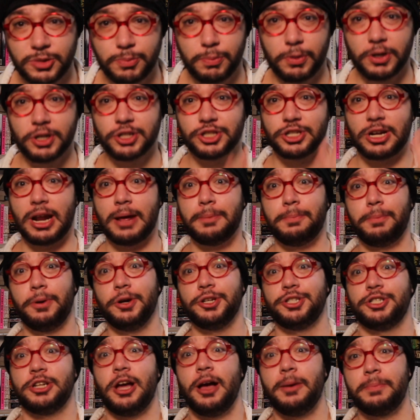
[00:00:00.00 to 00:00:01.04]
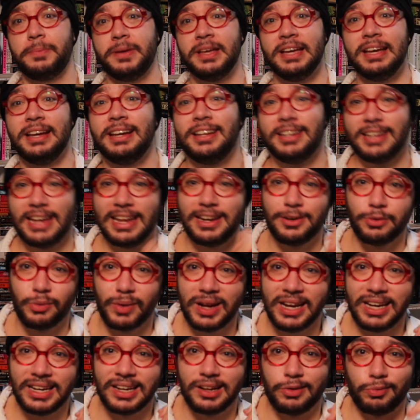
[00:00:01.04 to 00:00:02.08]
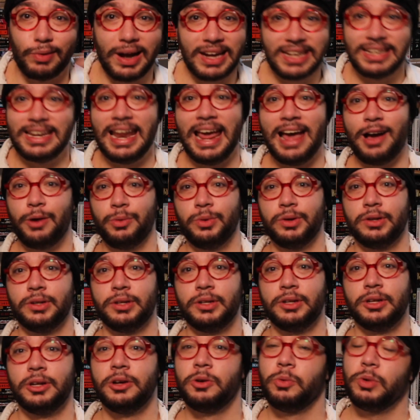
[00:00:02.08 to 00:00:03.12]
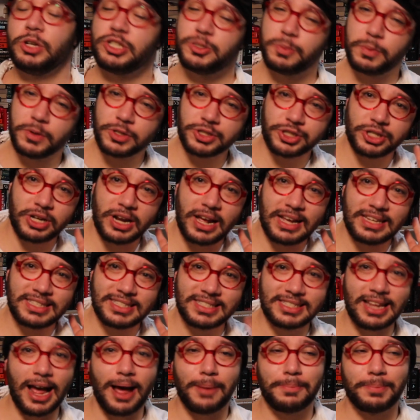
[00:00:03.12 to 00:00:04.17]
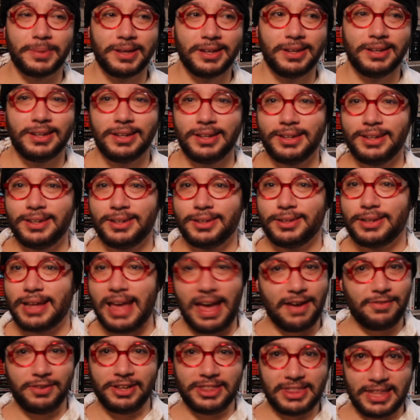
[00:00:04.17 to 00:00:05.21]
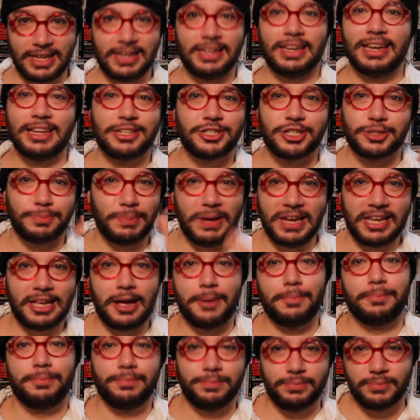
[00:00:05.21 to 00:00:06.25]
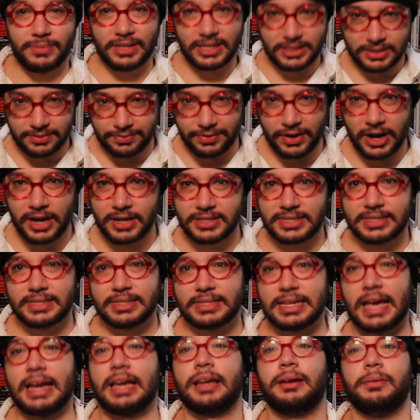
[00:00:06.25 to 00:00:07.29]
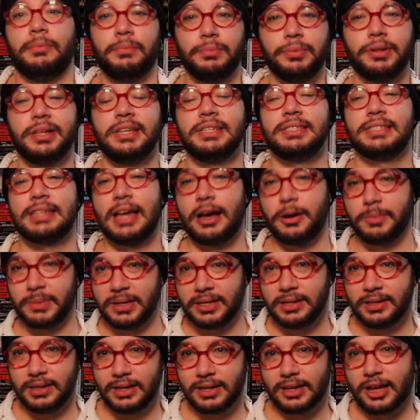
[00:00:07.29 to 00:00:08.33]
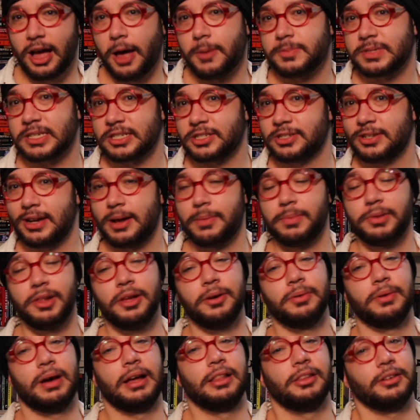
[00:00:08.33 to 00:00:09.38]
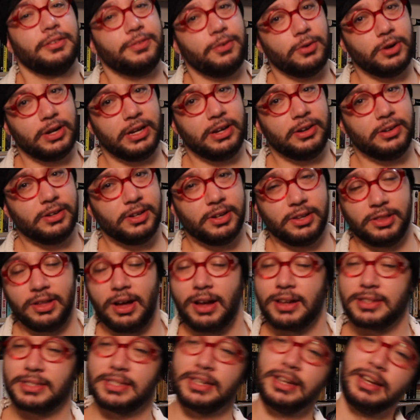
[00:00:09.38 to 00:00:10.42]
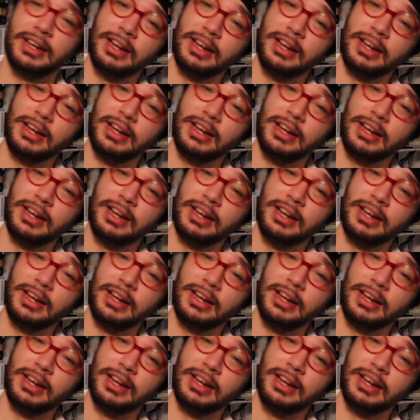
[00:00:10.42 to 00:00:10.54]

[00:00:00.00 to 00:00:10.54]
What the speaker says: book should I push up and read right now? Which book should I stop everything and just pick up this very second? Please tell me in the comment section down below. I look forward to hearing your thoughts.